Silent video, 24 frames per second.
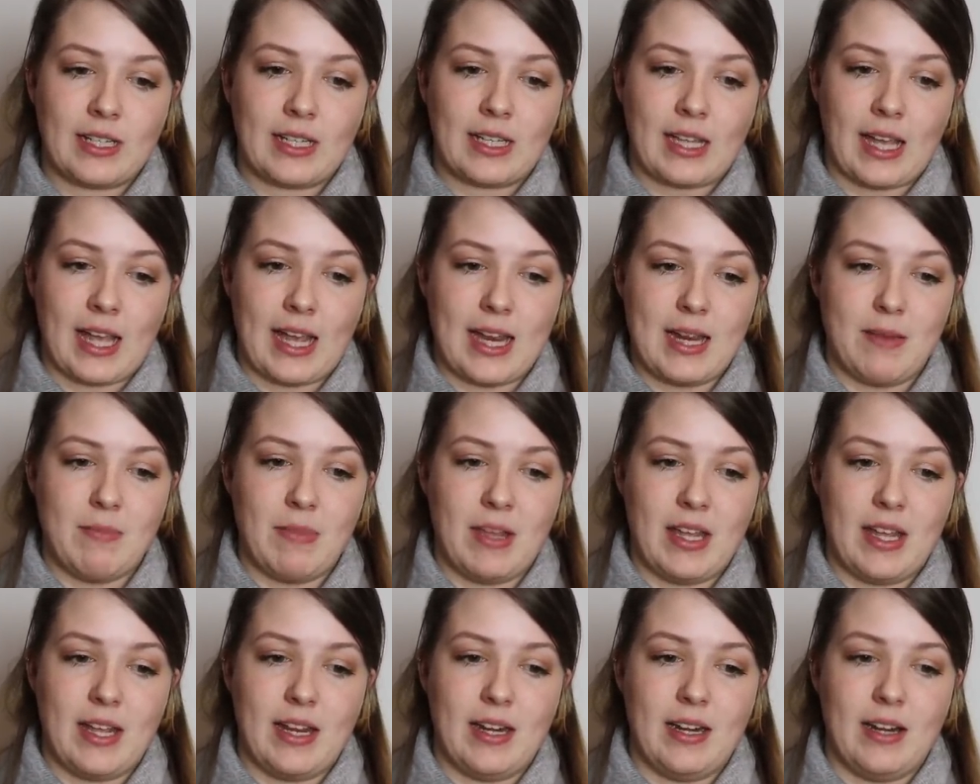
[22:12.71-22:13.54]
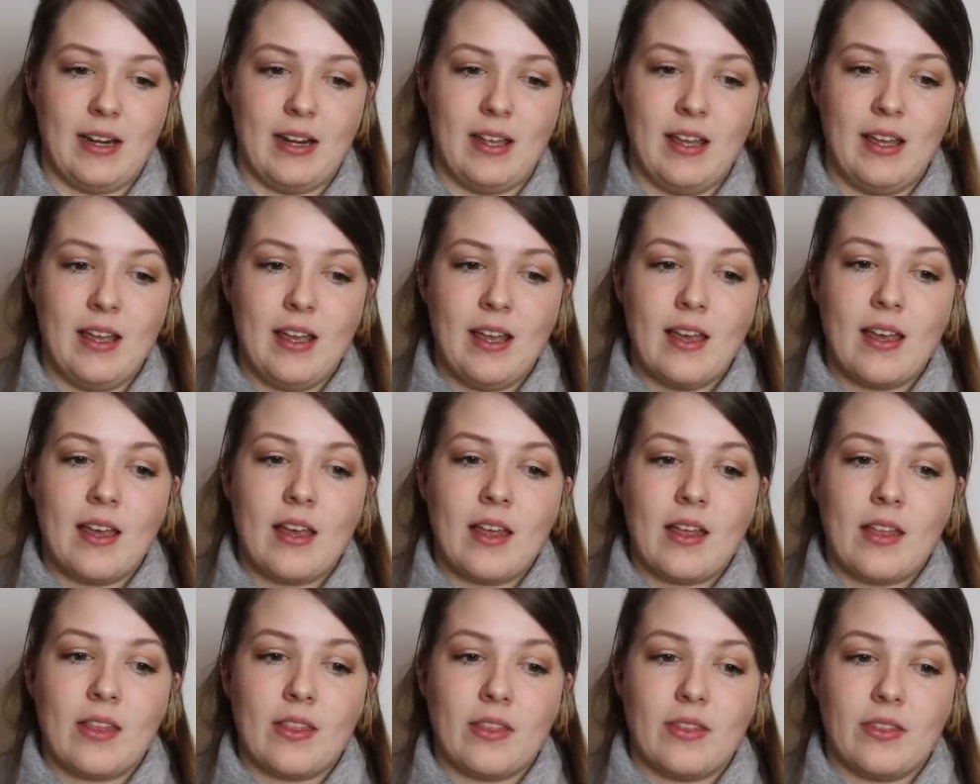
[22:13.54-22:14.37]
came in.
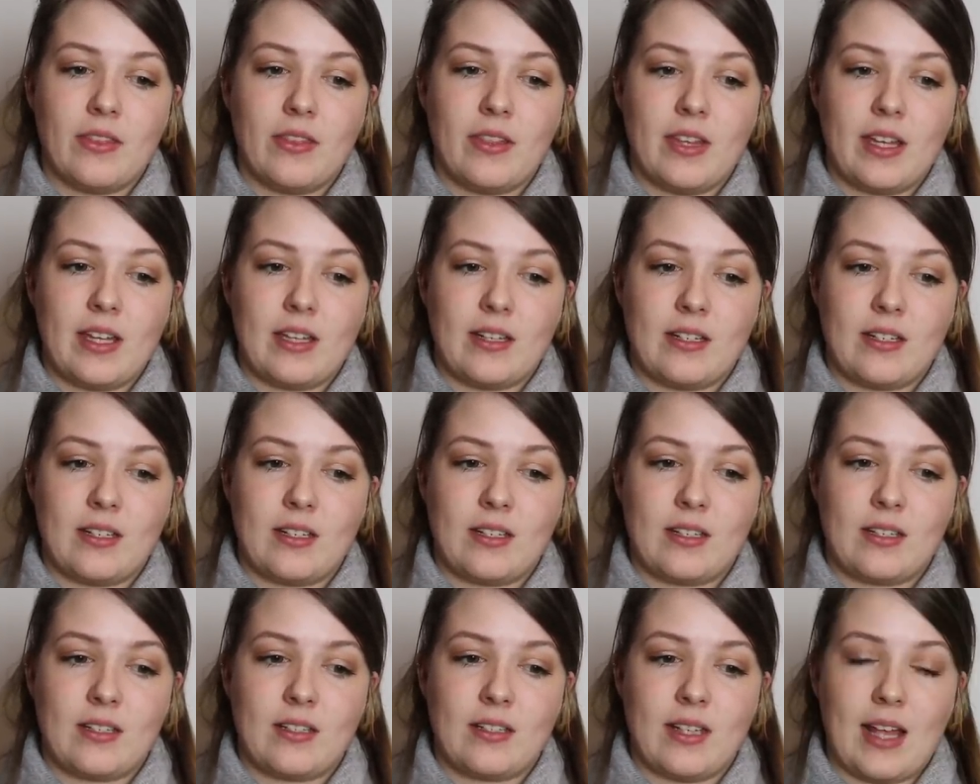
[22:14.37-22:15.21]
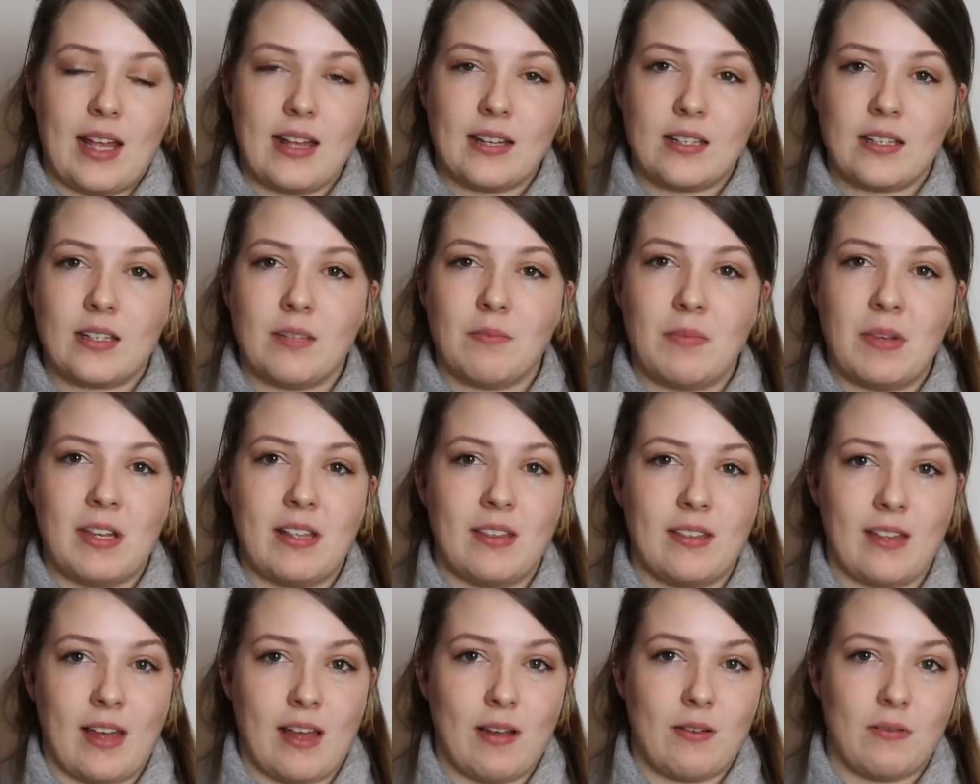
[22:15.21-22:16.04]
There's said to be
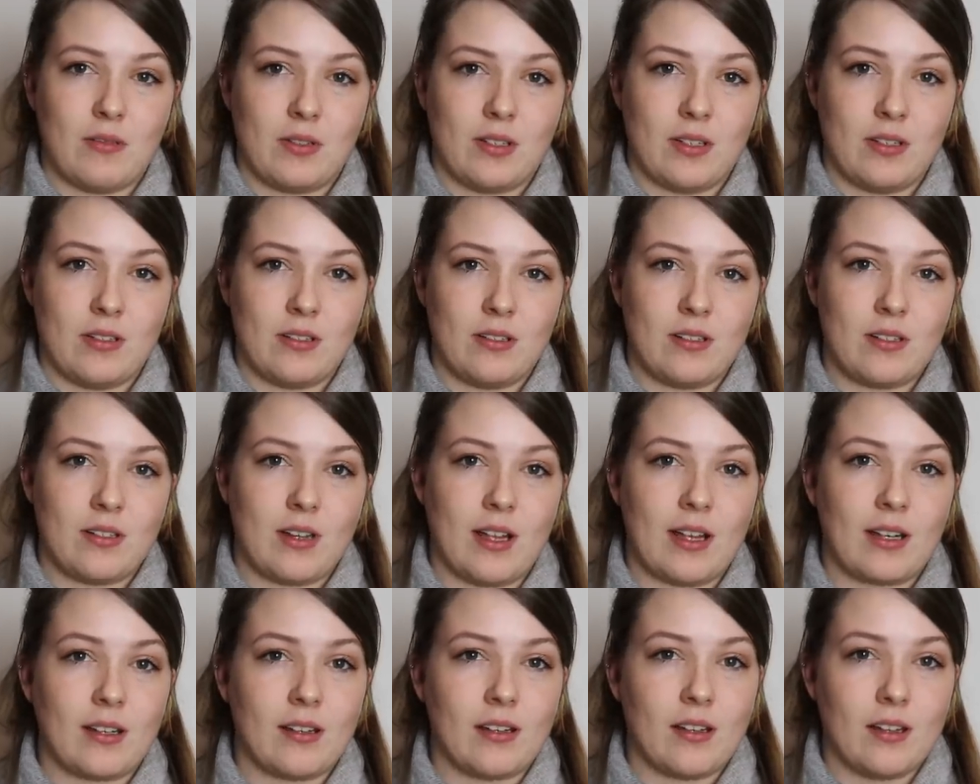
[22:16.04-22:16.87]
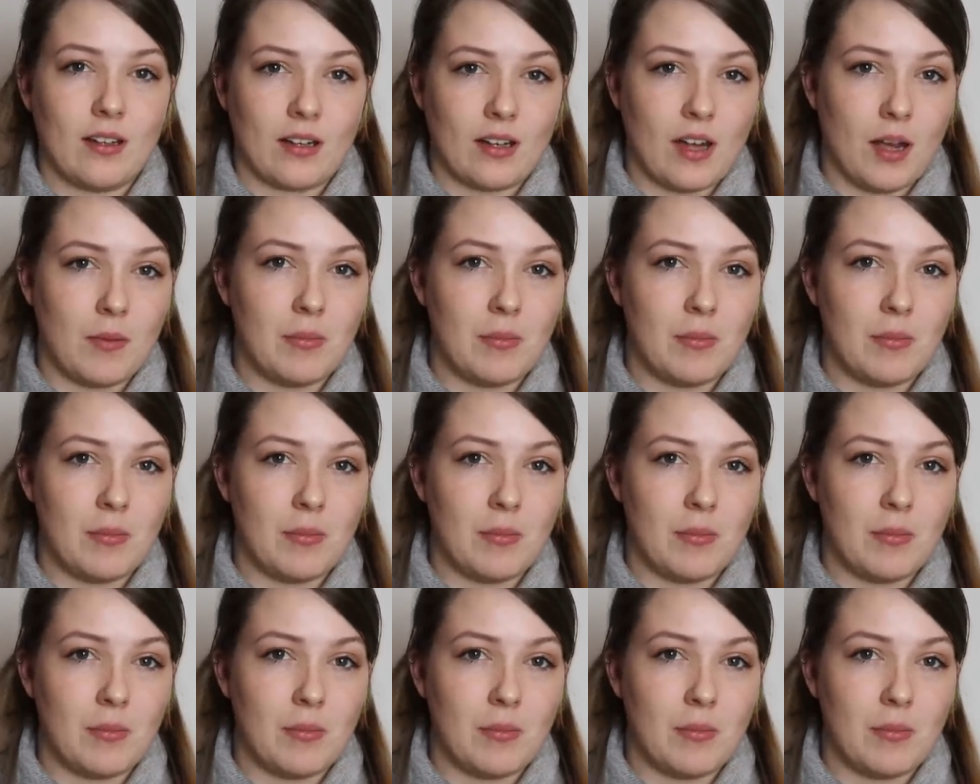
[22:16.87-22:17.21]
thousands, like